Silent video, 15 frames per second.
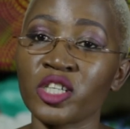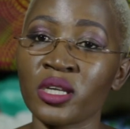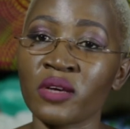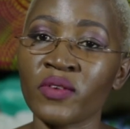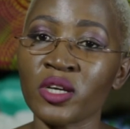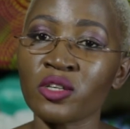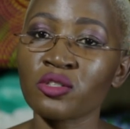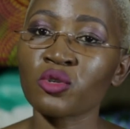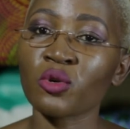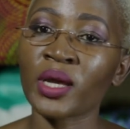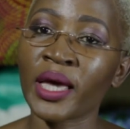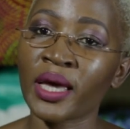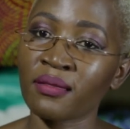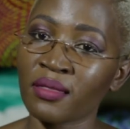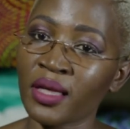she never used to
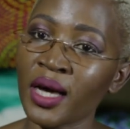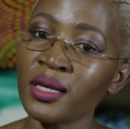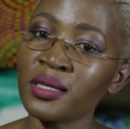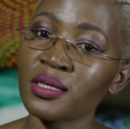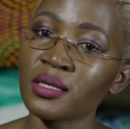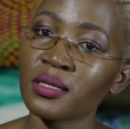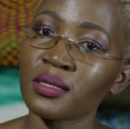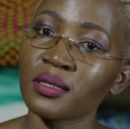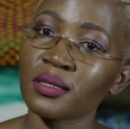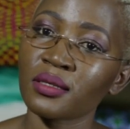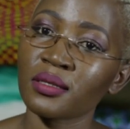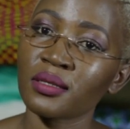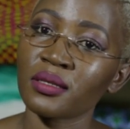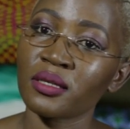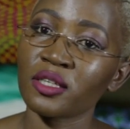like that.
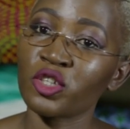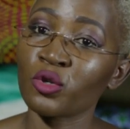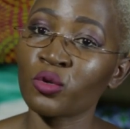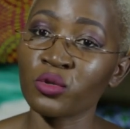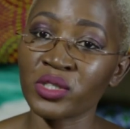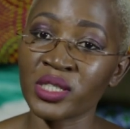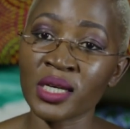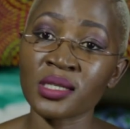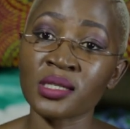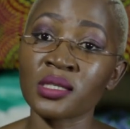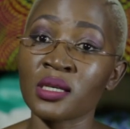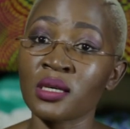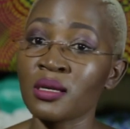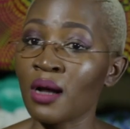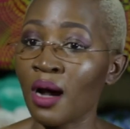She could just
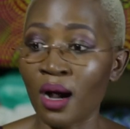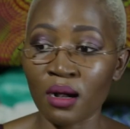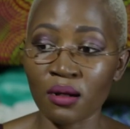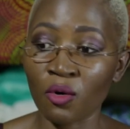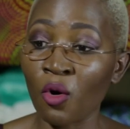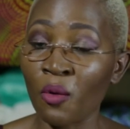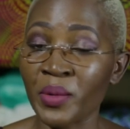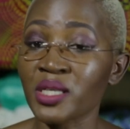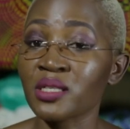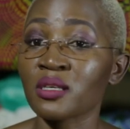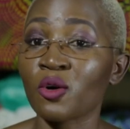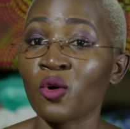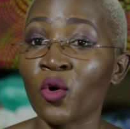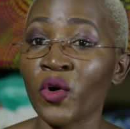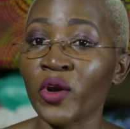see her
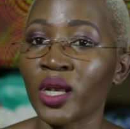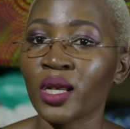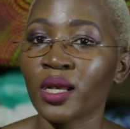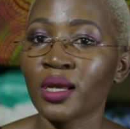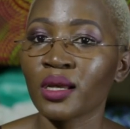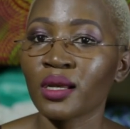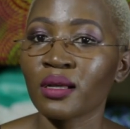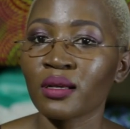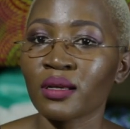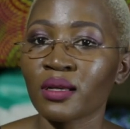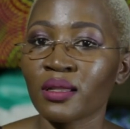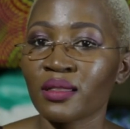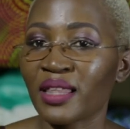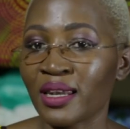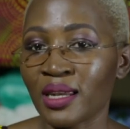gomezi gone.
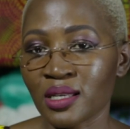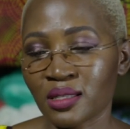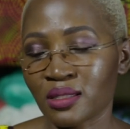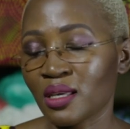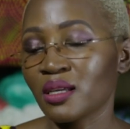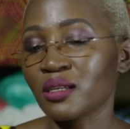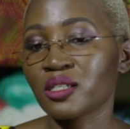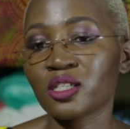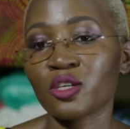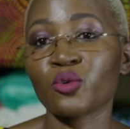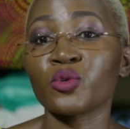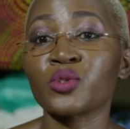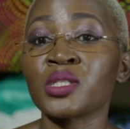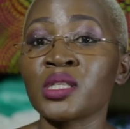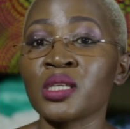The next thing she
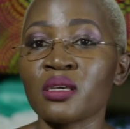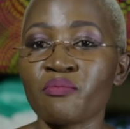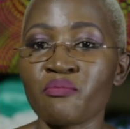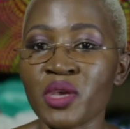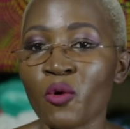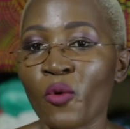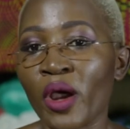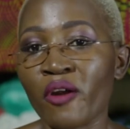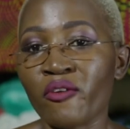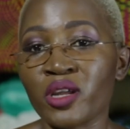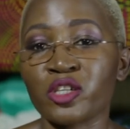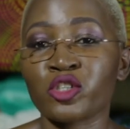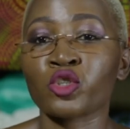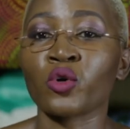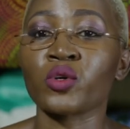could see me
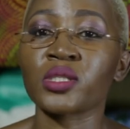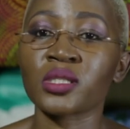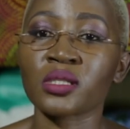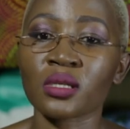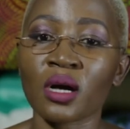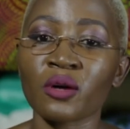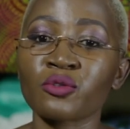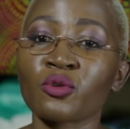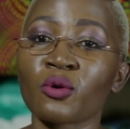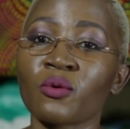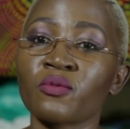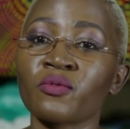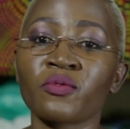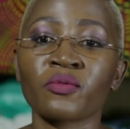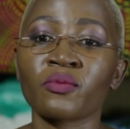wearing shorts
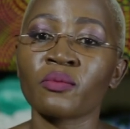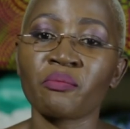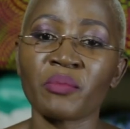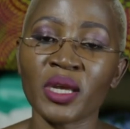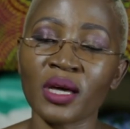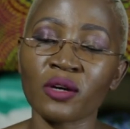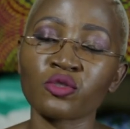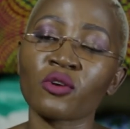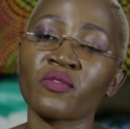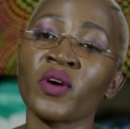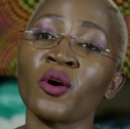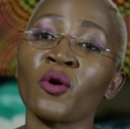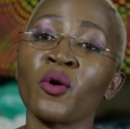made out of her